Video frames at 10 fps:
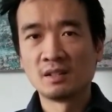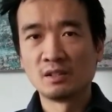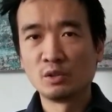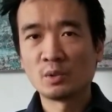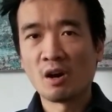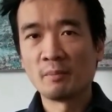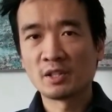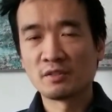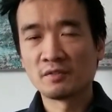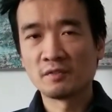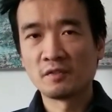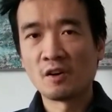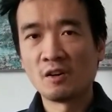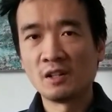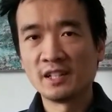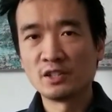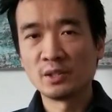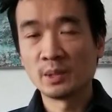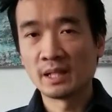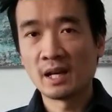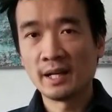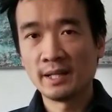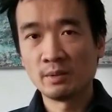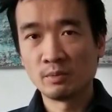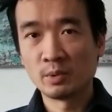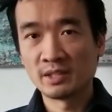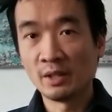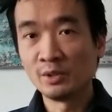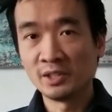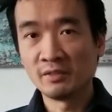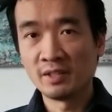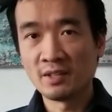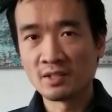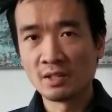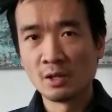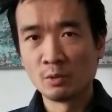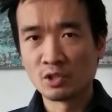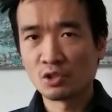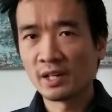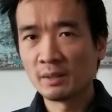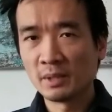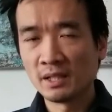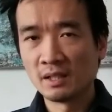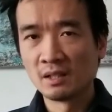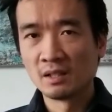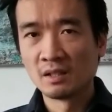New comics fall into, and I was guilty of this, was trying to be